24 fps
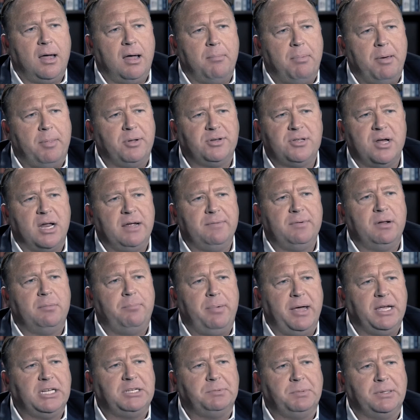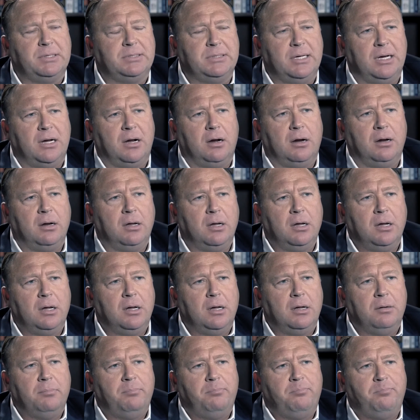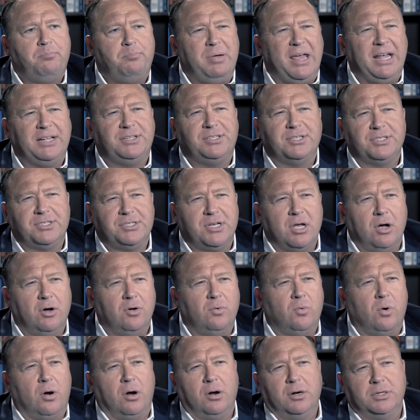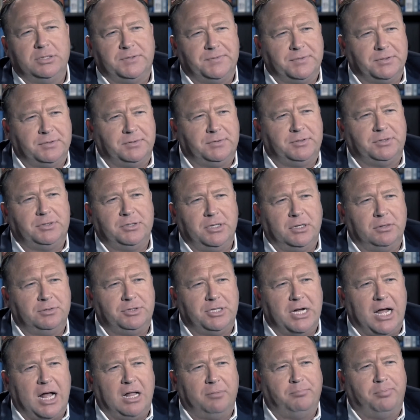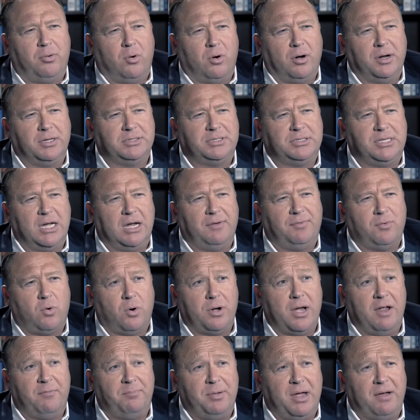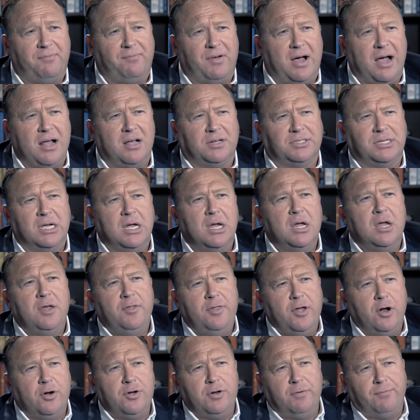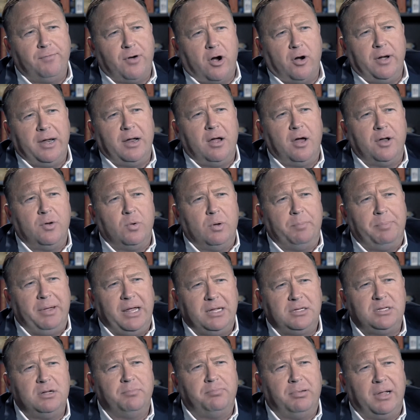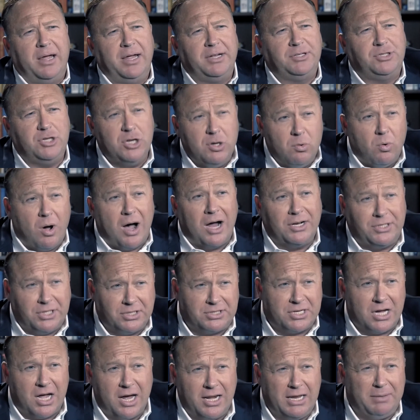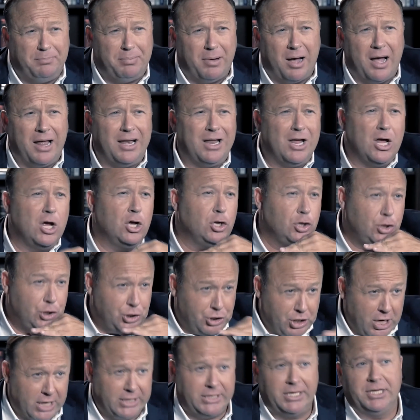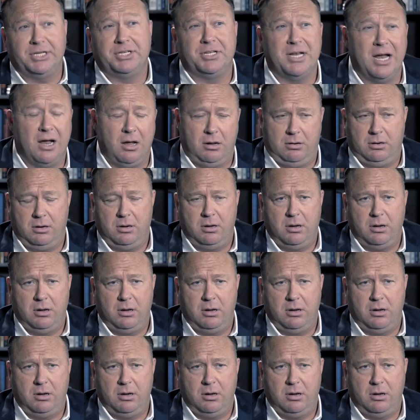I bet there's not even a basement in there. pizza's code words for child porn and stuff, according to FBI files. They're diverting onto a pizza place. You watch, it's a honeypot. Shut this down.